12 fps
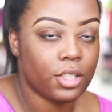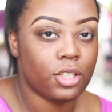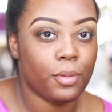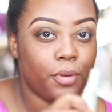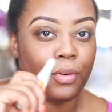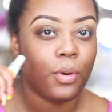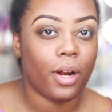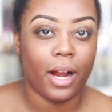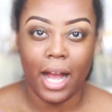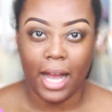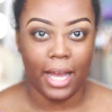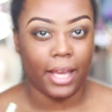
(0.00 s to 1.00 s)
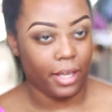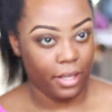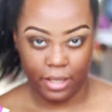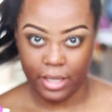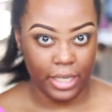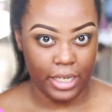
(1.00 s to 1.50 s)
So before
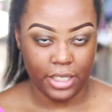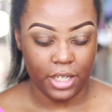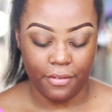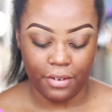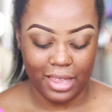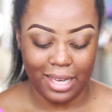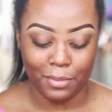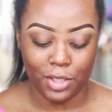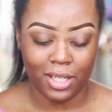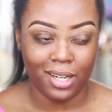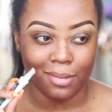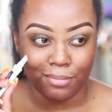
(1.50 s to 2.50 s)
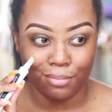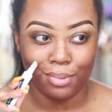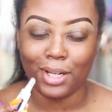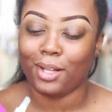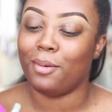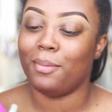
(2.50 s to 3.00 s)
I get into everything, I'm just gonna
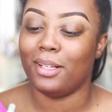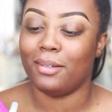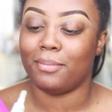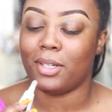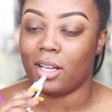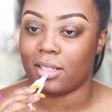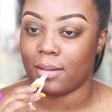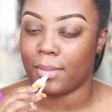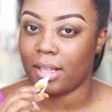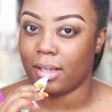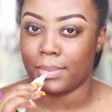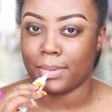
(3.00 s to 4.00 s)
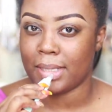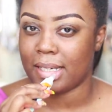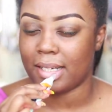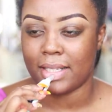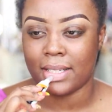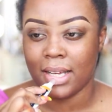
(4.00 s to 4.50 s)
put a little gloss on my lips
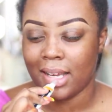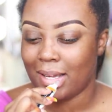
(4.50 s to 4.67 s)
because